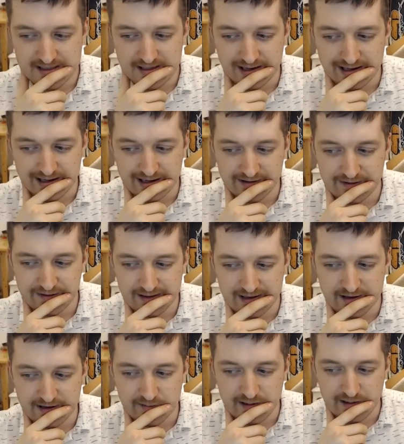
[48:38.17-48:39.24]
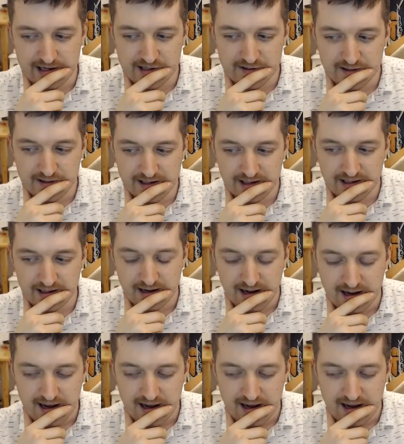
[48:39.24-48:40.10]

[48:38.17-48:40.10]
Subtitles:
Like, I feel like rendering,